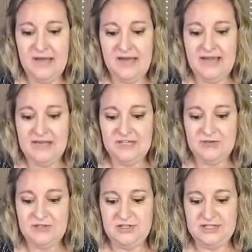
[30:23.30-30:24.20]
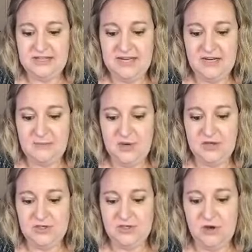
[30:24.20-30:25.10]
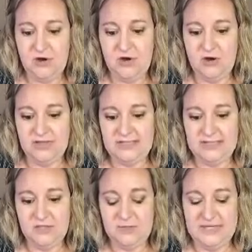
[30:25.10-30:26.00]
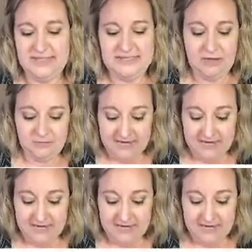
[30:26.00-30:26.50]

and you can just kind of punch all these little pieces out.